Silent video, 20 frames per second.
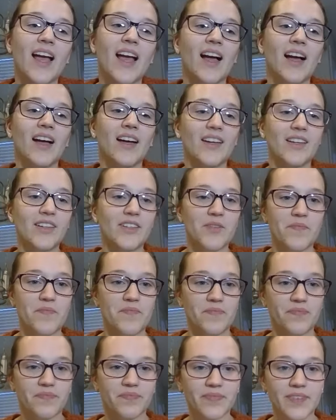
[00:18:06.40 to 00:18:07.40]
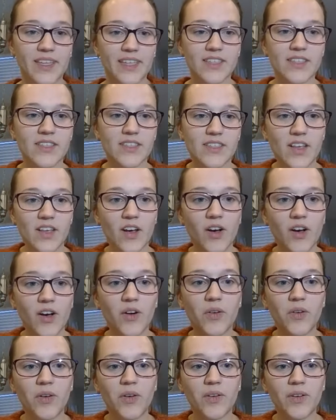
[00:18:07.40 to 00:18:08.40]
Um,
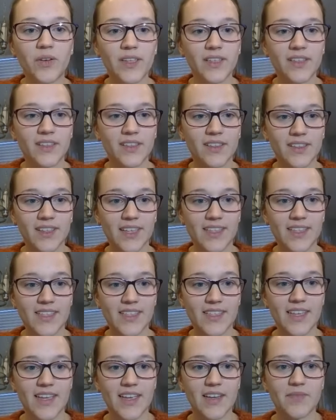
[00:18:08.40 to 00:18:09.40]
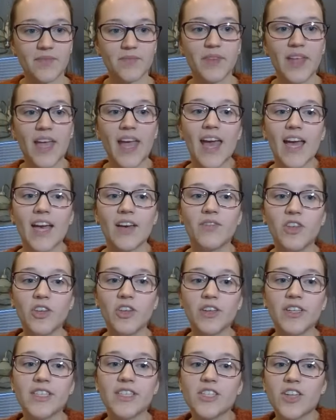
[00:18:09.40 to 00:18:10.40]
so let's see. If you
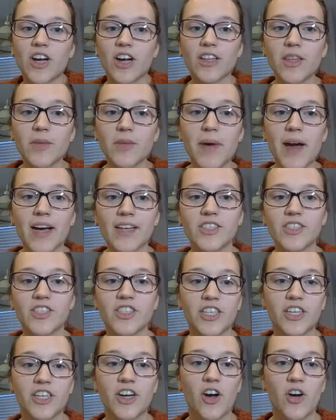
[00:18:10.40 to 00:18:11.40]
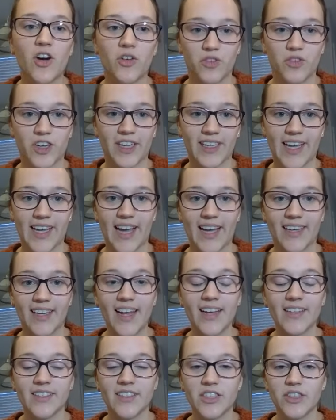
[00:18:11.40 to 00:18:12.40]
could start the past year over again
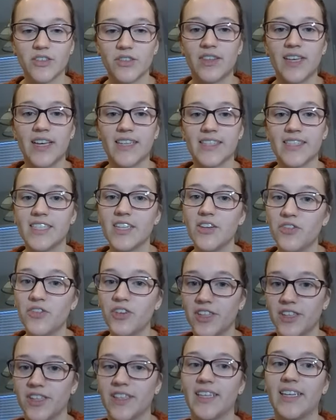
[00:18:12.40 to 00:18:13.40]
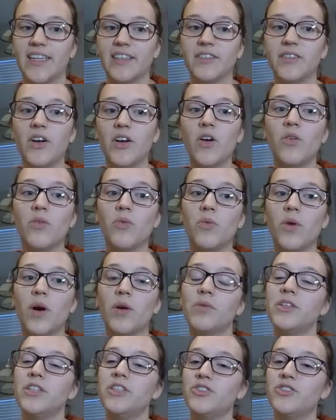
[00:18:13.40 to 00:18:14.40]
and do things differently, what
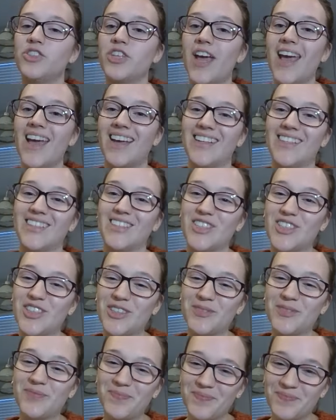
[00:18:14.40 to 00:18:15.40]
would you change?